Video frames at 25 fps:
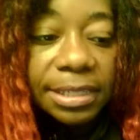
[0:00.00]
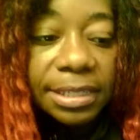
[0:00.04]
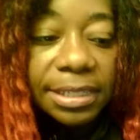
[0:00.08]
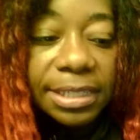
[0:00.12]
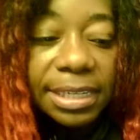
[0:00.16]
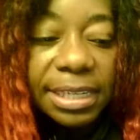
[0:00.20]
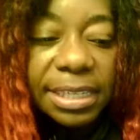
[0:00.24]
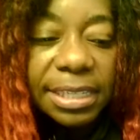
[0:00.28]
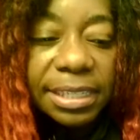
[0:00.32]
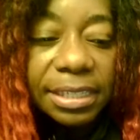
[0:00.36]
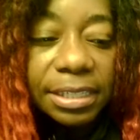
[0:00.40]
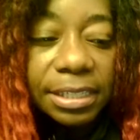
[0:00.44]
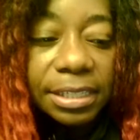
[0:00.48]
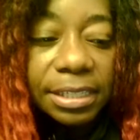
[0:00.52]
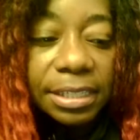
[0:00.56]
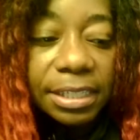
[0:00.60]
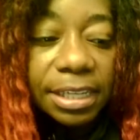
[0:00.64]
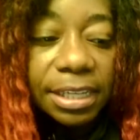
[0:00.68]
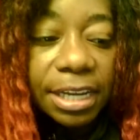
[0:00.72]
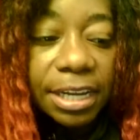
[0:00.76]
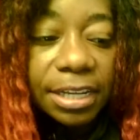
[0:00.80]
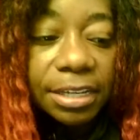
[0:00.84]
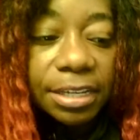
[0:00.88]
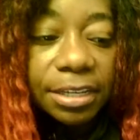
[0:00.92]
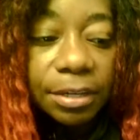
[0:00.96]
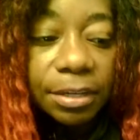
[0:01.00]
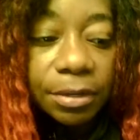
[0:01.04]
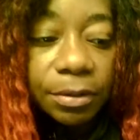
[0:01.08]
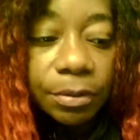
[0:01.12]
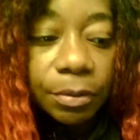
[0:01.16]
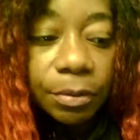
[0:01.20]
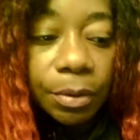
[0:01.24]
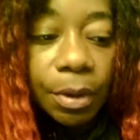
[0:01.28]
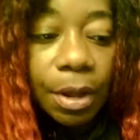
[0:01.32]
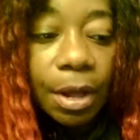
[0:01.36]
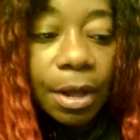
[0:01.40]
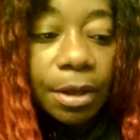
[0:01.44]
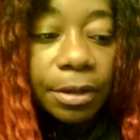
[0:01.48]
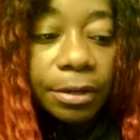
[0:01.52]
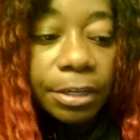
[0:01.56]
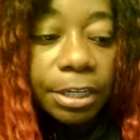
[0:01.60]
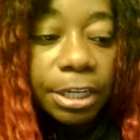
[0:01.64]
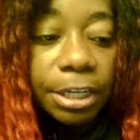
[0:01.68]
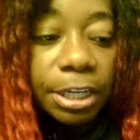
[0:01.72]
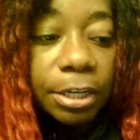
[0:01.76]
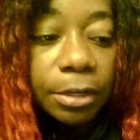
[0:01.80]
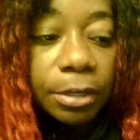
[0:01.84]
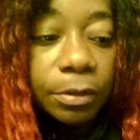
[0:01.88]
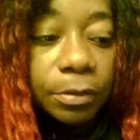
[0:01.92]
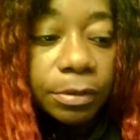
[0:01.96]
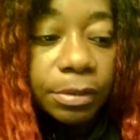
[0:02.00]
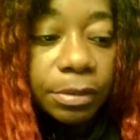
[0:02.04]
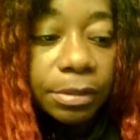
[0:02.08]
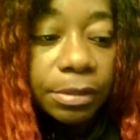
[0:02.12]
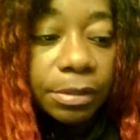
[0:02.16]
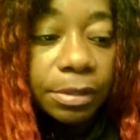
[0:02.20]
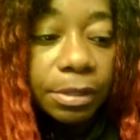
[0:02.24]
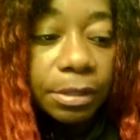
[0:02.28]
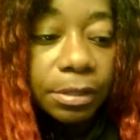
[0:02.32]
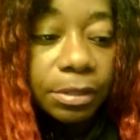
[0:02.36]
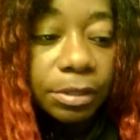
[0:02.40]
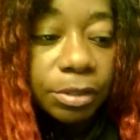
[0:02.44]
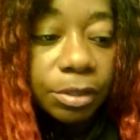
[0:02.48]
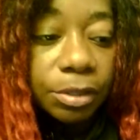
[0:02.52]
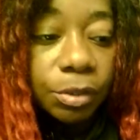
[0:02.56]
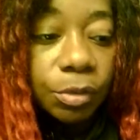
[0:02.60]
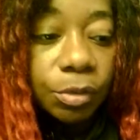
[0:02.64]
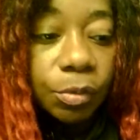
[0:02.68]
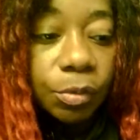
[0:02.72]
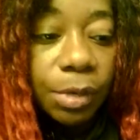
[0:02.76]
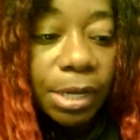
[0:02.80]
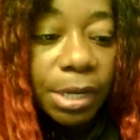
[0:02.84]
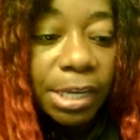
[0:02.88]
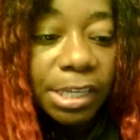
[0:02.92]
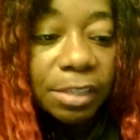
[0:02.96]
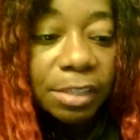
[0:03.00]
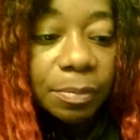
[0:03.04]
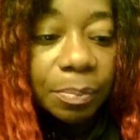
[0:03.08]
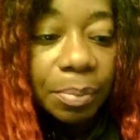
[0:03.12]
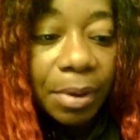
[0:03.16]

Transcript: Discontinue Use two weeks